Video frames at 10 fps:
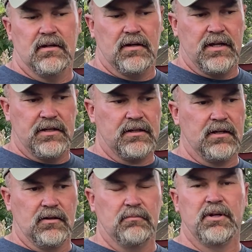and then get
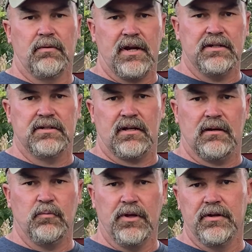a little bit of range
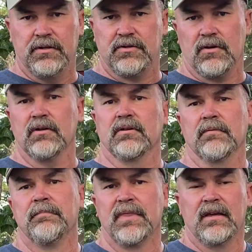time with an instructor.
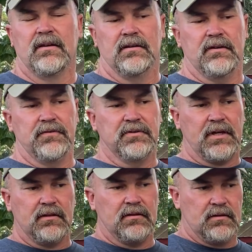If you
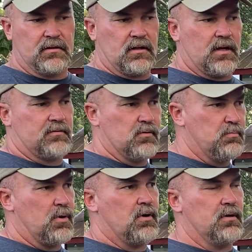take the classroom
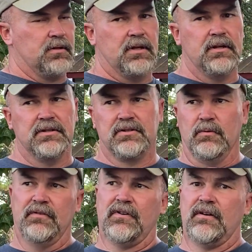part, then it's
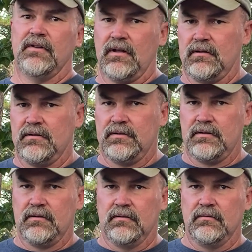$25
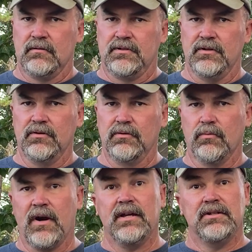to do the
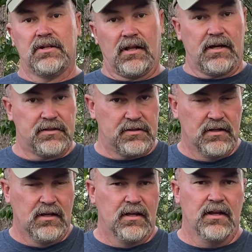range class
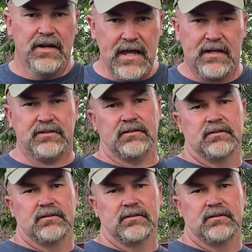next.